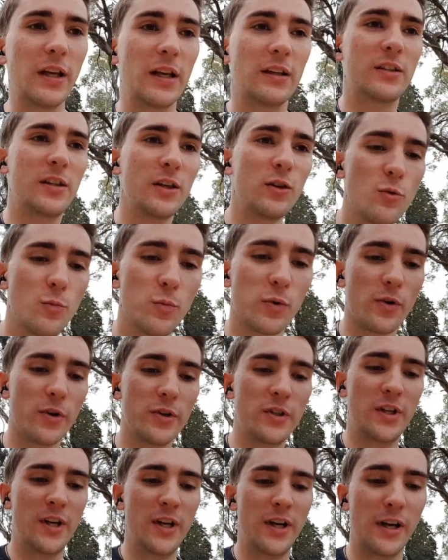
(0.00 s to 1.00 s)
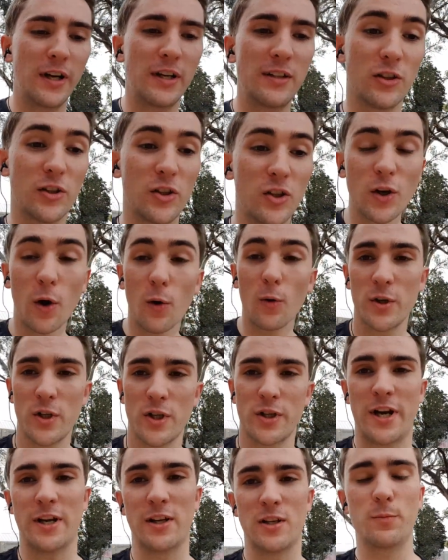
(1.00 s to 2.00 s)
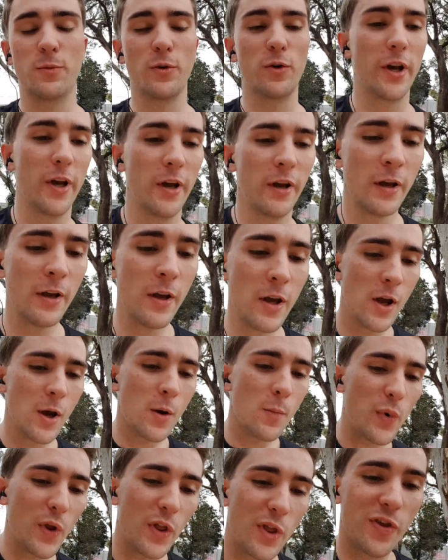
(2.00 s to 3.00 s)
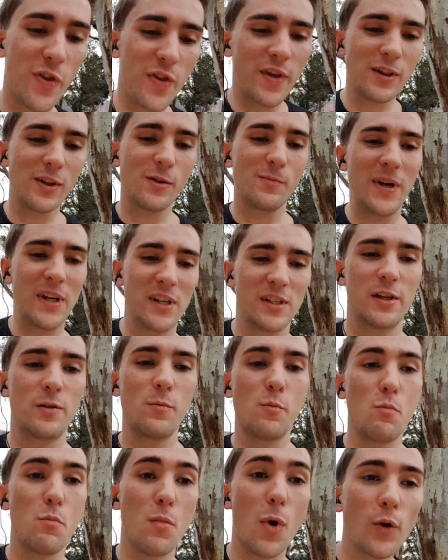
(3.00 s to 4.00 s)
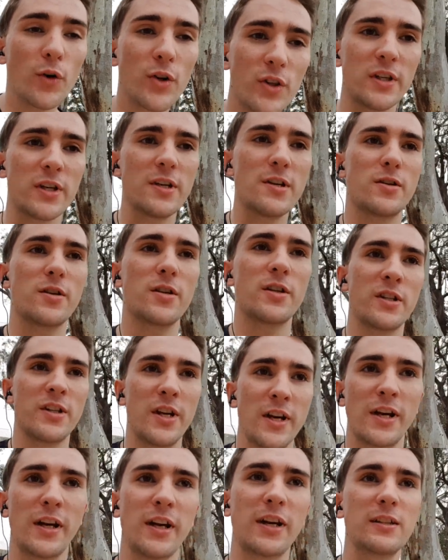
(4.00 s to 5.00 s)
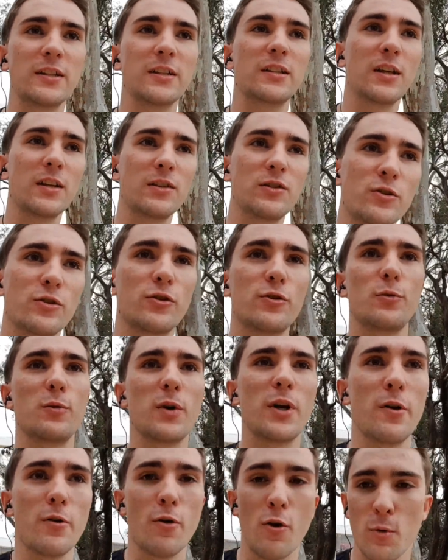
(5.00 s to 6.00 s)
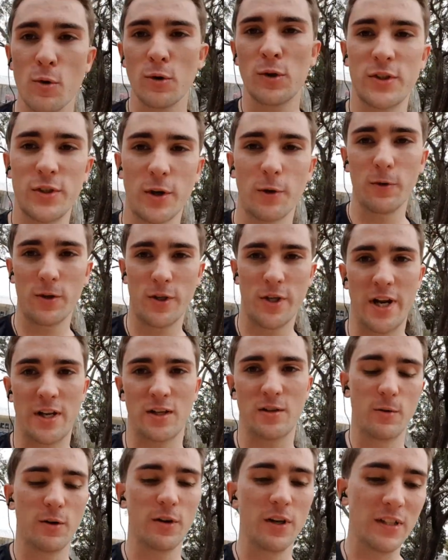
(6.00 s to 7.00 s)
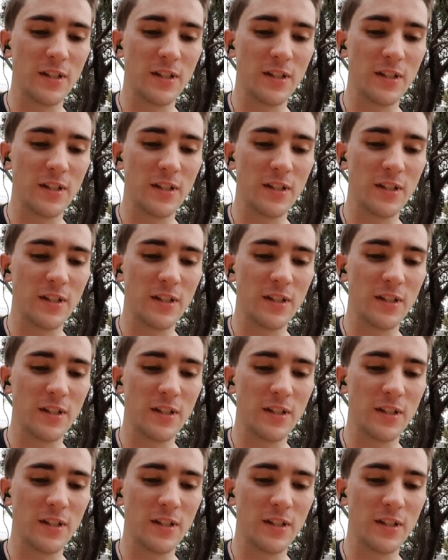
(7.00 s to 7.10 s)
That single protein is a salt transporter, but the thing that makes it most interesting is it doesn't do what a normal salt transporter